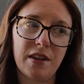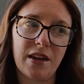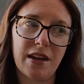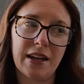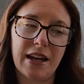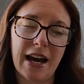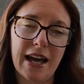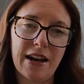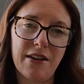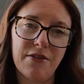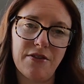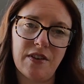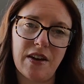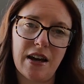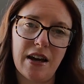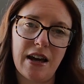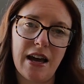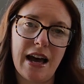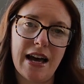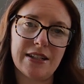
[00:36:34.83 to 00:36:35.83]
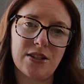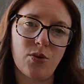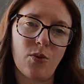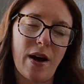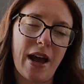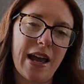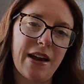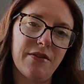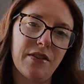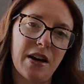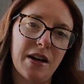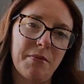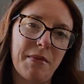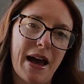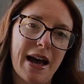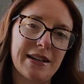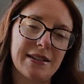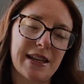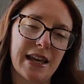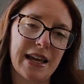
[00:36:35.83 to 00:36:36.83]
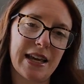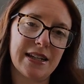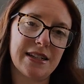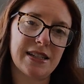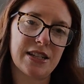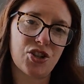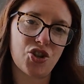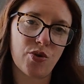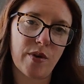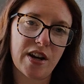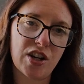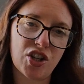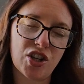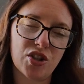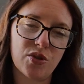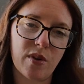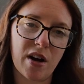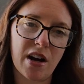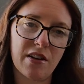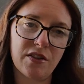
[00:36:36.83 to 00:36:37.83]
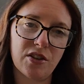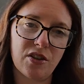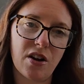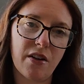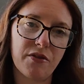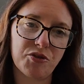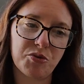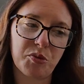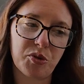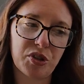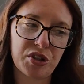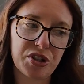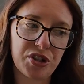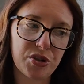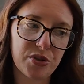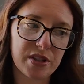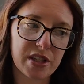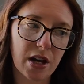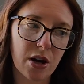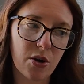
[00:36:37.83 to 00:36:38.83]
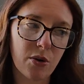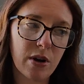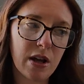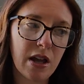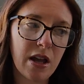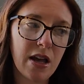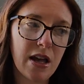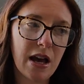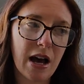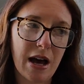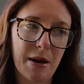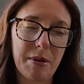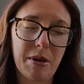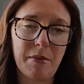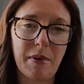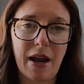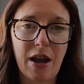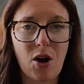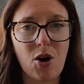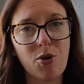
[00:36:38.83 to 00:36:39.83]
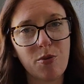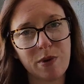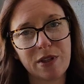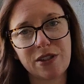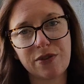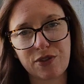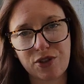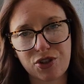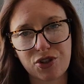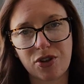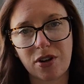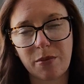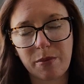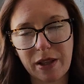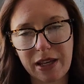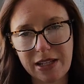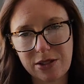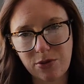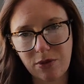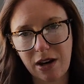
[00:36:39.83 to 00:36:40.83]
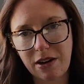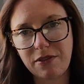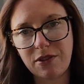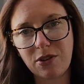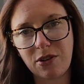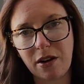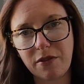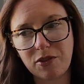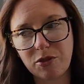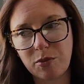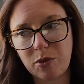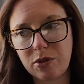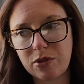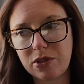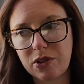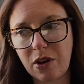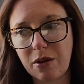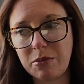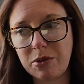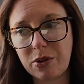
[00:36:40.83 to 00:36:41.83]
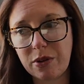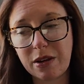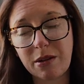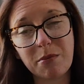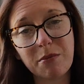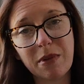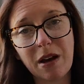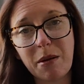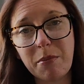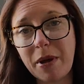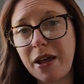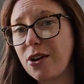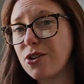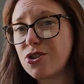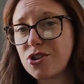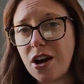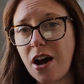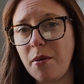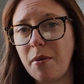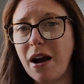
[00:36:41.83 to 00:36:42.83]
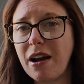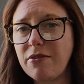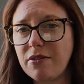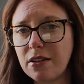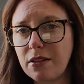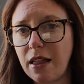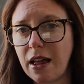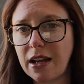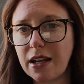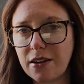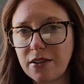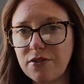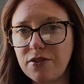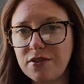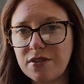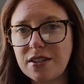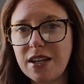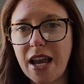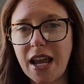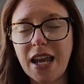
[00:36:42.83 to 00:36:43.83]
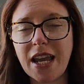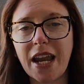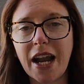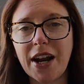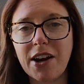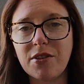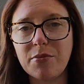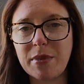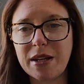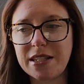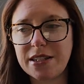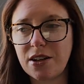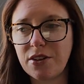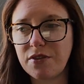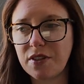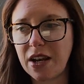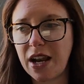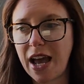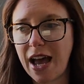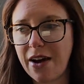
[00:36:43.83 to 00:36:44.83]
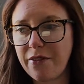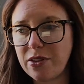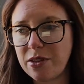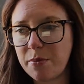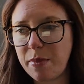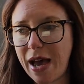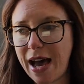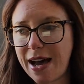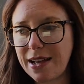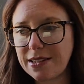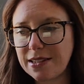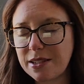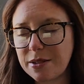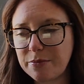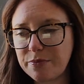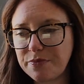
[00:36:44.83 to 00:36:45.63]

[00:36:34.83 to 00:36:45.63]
kind of as a way of unmasking in situations where I feel comfortable to do so. And my home is for sure a place where I feel comfortable. So I'm doing a better job, I feel like, of taking care of myself than I have in the past.